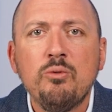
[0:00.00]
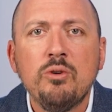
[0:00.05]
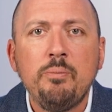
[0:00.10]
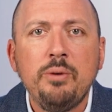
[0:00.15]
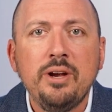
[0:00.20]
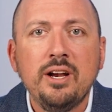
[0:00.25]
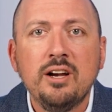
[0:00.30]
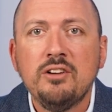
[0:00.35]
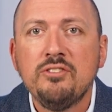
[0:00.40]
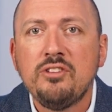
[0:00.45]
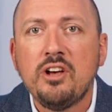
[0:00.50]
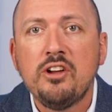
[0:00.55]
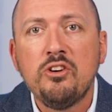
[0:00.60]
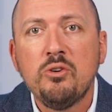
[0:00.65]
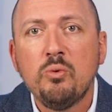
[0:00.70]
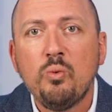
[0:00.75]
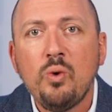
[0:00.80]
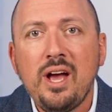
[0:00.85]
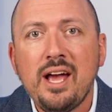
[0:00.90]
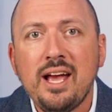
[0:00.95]
repairs
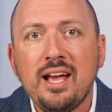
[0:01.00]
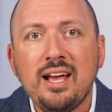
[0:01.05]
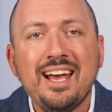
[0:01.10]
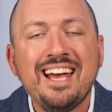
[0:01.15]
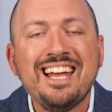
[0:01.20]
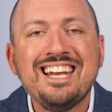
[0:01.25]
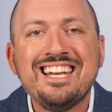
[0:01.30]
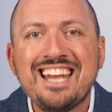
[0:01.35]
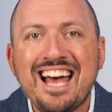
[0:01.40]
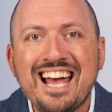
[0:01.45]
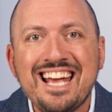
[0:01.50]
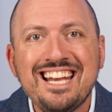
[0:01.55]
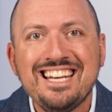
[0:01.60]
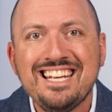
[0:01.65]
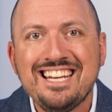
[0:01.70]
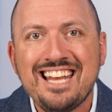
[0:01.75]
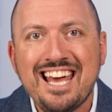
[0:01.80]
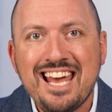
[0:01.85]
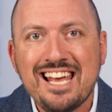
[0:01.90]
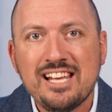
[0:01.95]
underway in
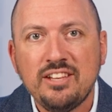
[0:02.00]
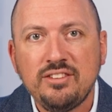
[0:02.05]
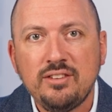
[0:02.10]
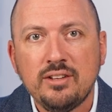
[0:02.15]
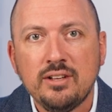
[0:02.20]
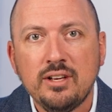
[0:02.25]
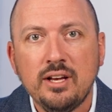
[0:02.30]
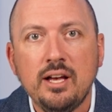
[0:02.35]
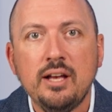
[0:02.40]
90 days.